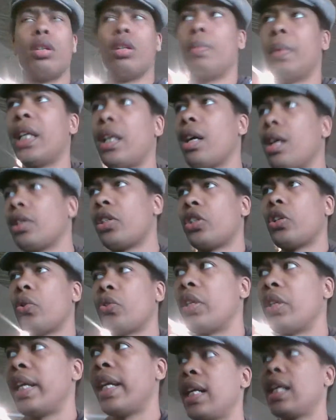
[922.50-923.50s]
because
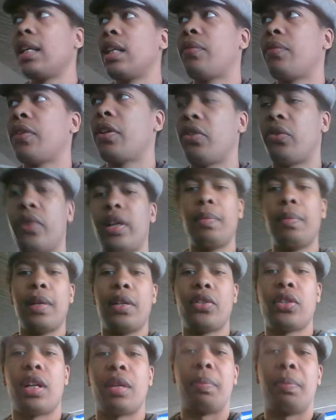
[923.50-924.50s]
those negative
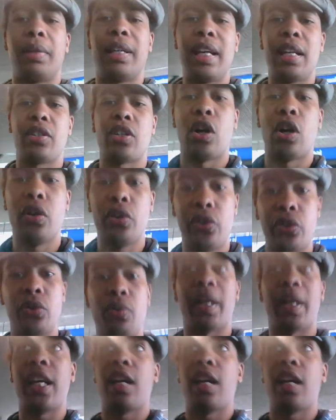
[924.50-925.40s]
agreements are placed on you by